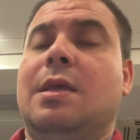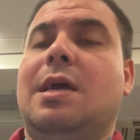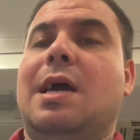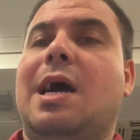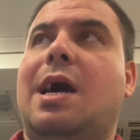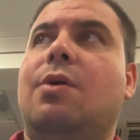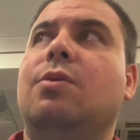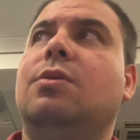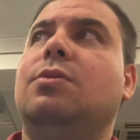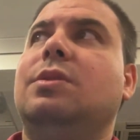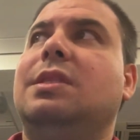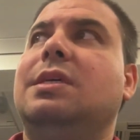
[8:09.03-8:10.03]
How
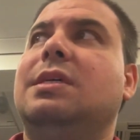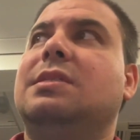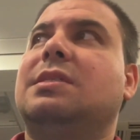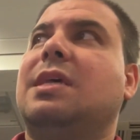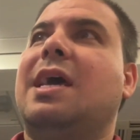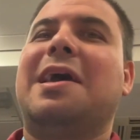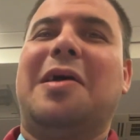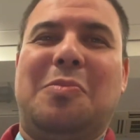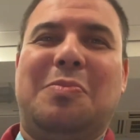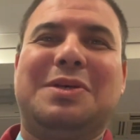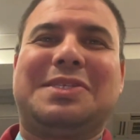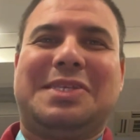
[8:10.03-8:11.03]
could this
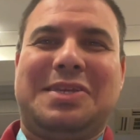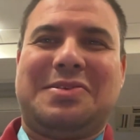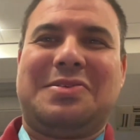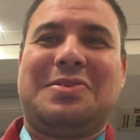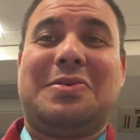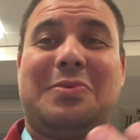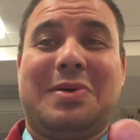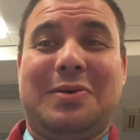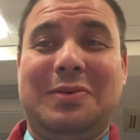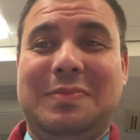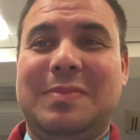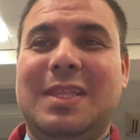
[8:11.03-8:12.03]
help us here?
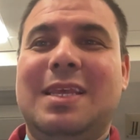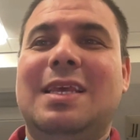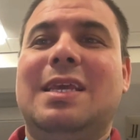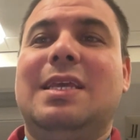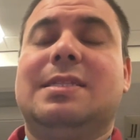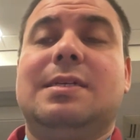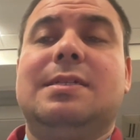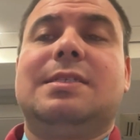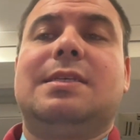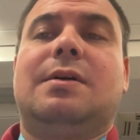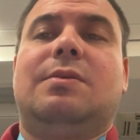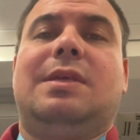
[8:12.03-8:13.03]
Well, it turns
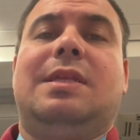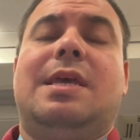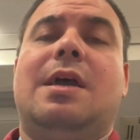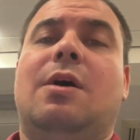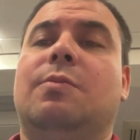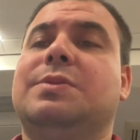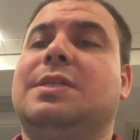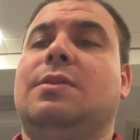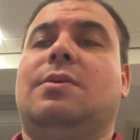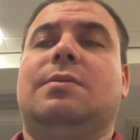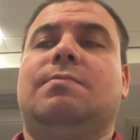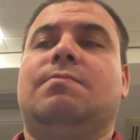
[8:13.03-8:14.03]
out it helps a
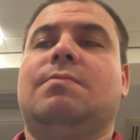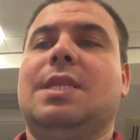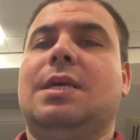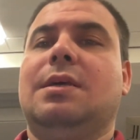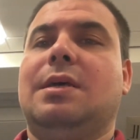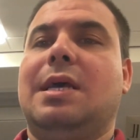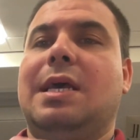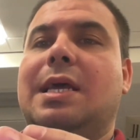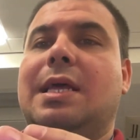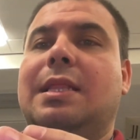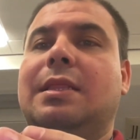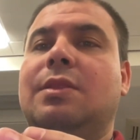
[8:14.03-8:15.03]
lot.
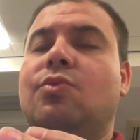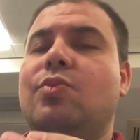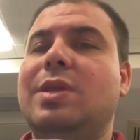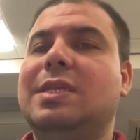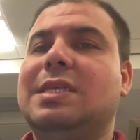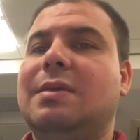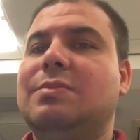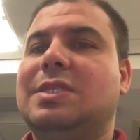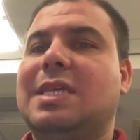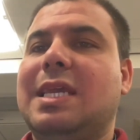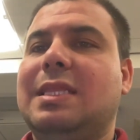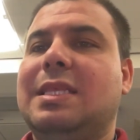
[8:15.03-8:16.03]
And the reason I'm
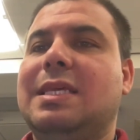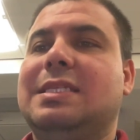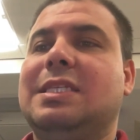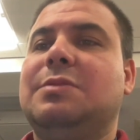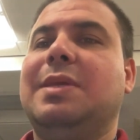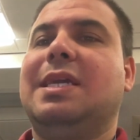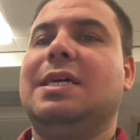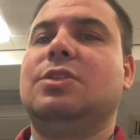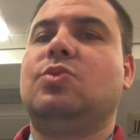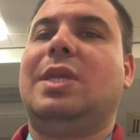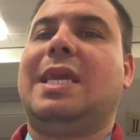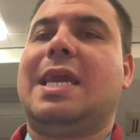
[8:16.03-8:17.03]
saying this is because
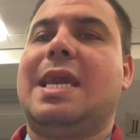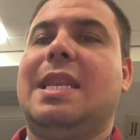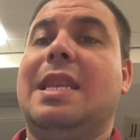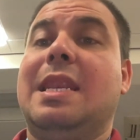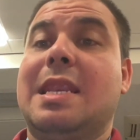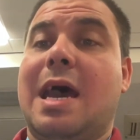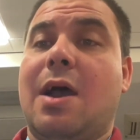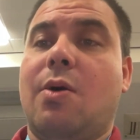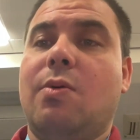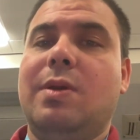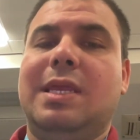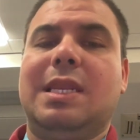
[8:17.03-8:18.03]
we can
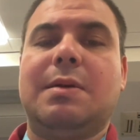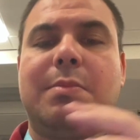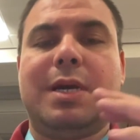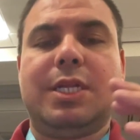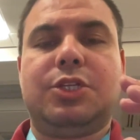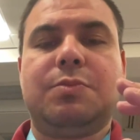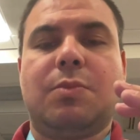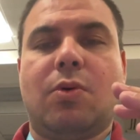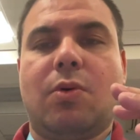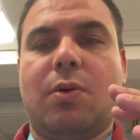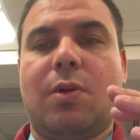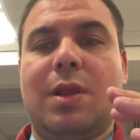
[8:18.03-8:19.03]
now, in a much
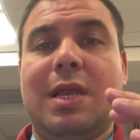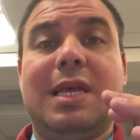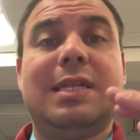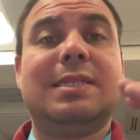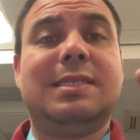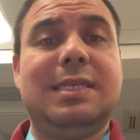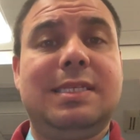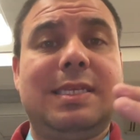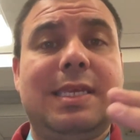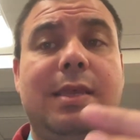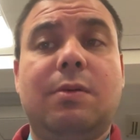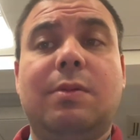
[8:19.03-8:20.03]
more
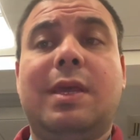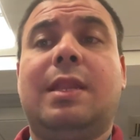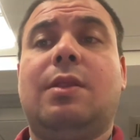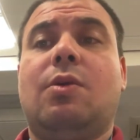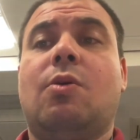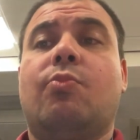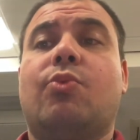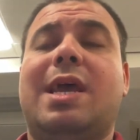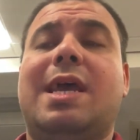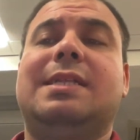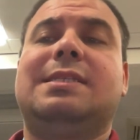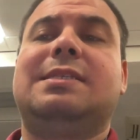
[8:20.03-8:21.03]
detailed and
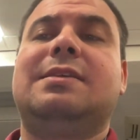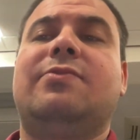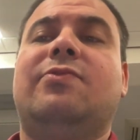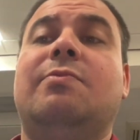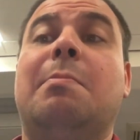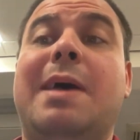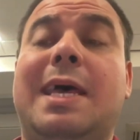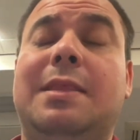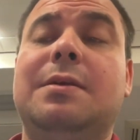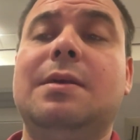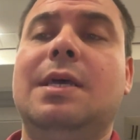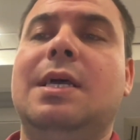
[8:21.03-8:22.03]
comprehensive
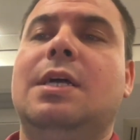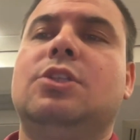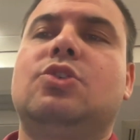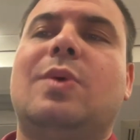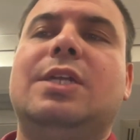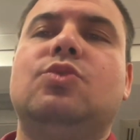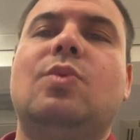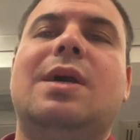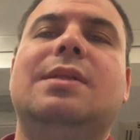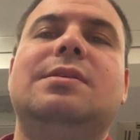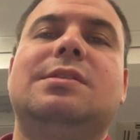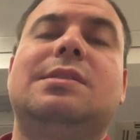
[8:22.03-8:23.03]
manner, try to
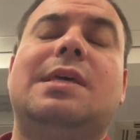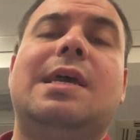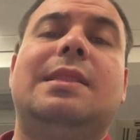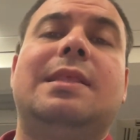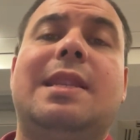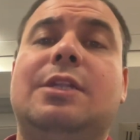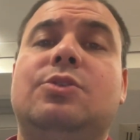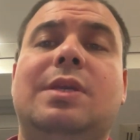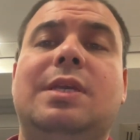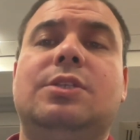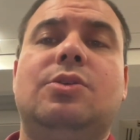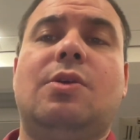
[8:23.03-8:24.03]
understand the natural
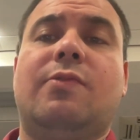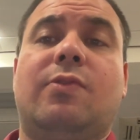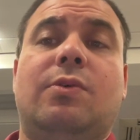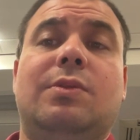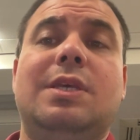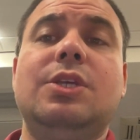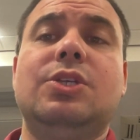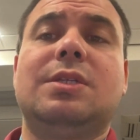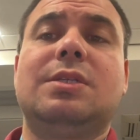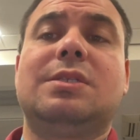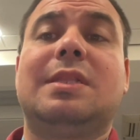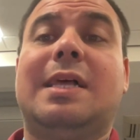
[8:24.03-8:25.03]
history of
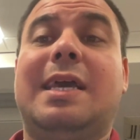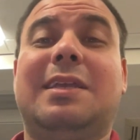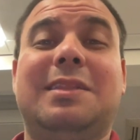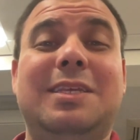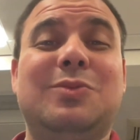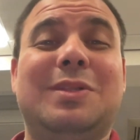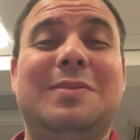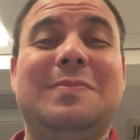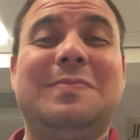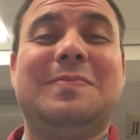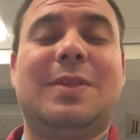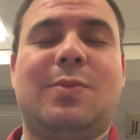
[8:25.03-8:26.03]
conditions like this one,
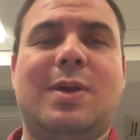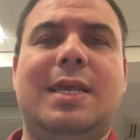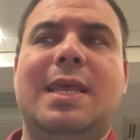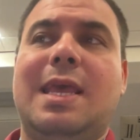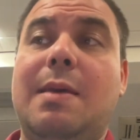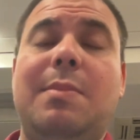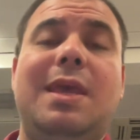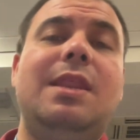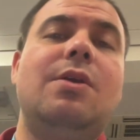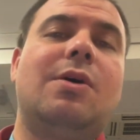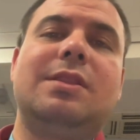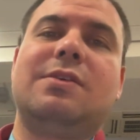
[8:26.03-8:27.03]
right? And
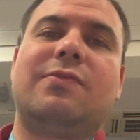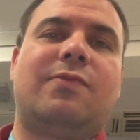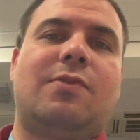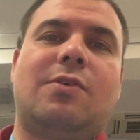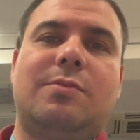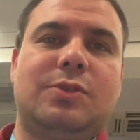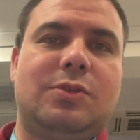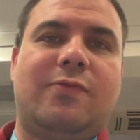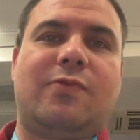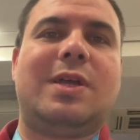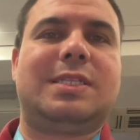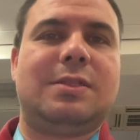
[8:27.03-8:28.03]
many other forms
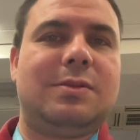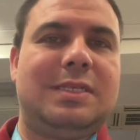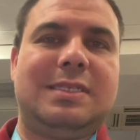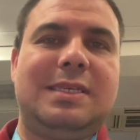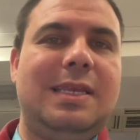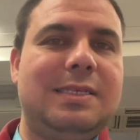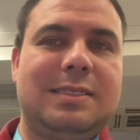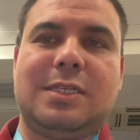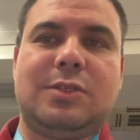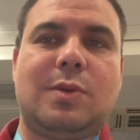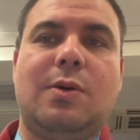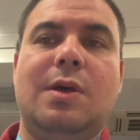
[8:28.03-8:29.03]
of retinal diseases
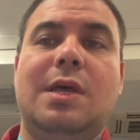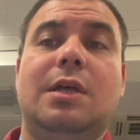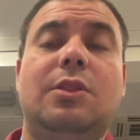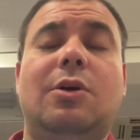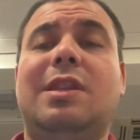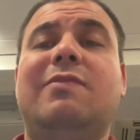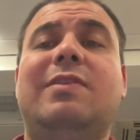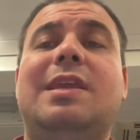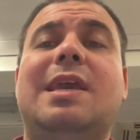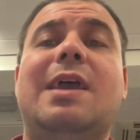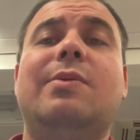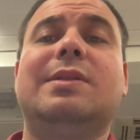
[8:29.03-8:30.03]
as well, not even
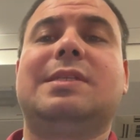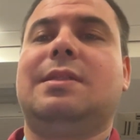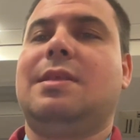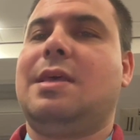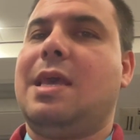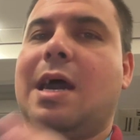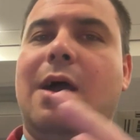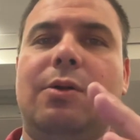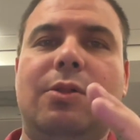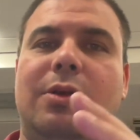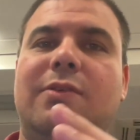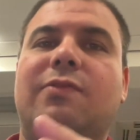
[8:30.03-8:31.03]
inherited,
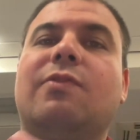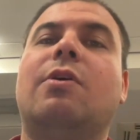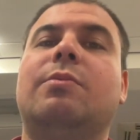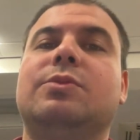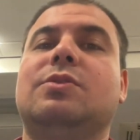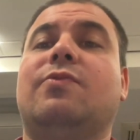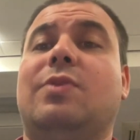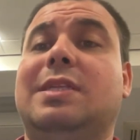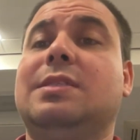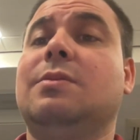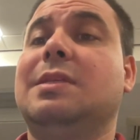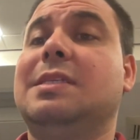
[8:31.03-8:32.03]
all other forms of
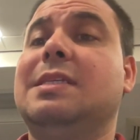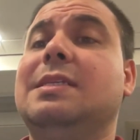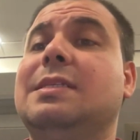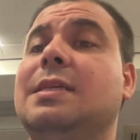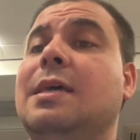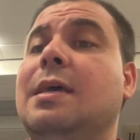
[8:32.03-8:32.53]
retinal disease.